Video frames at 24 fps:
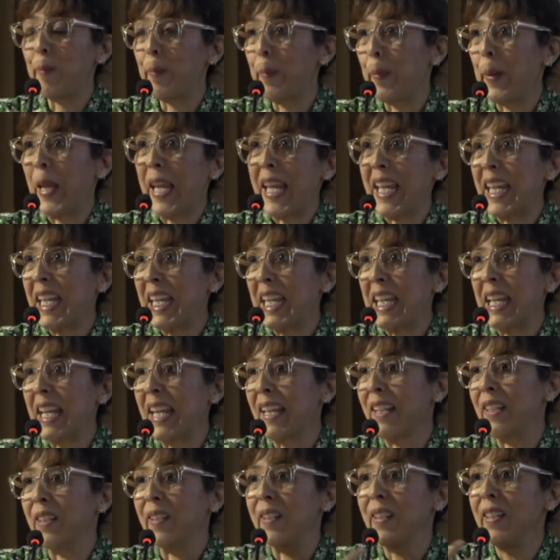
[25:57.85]
pain
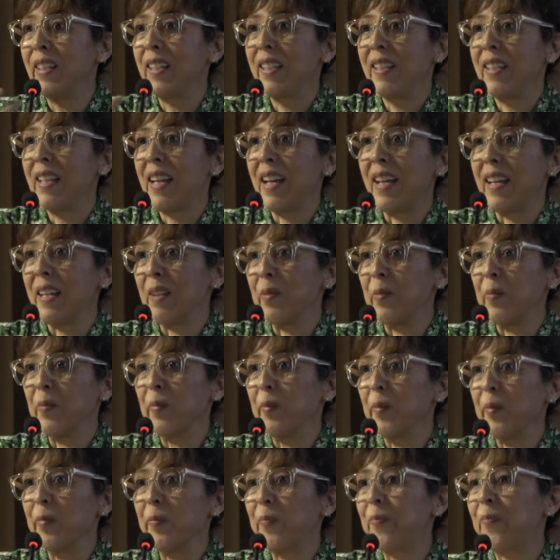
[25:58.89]
and
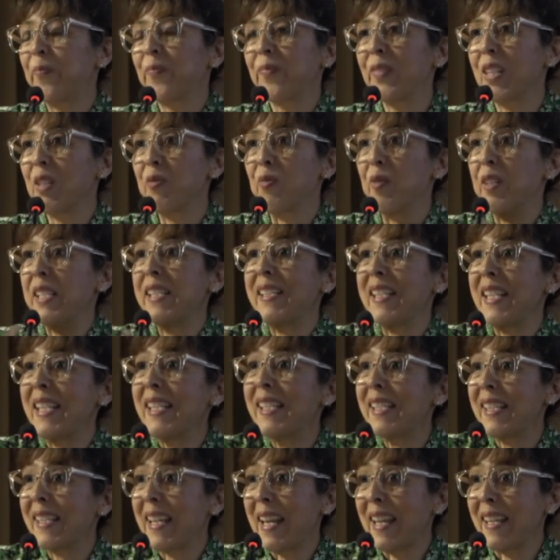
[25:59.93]
um,
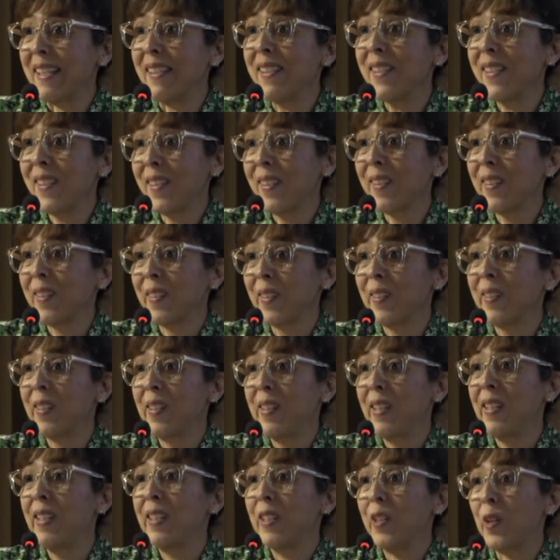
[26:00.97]
resistance
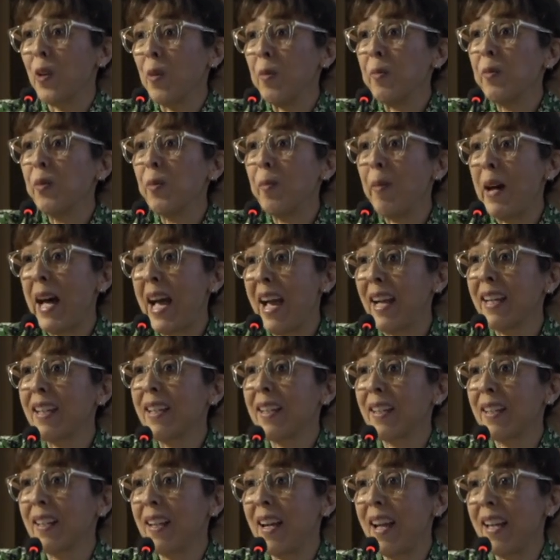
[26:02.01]
comes back
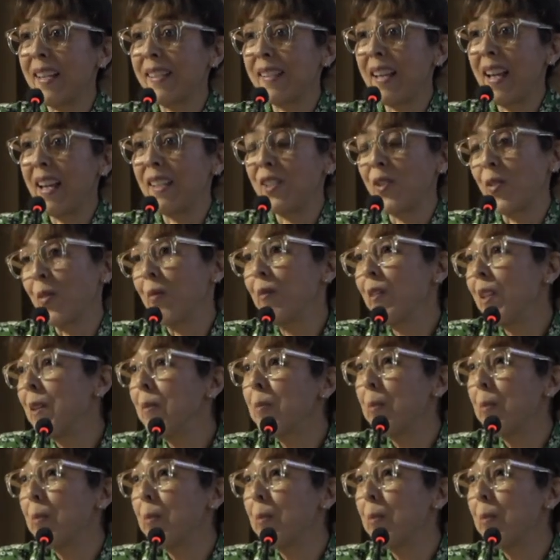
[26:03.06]
as, as something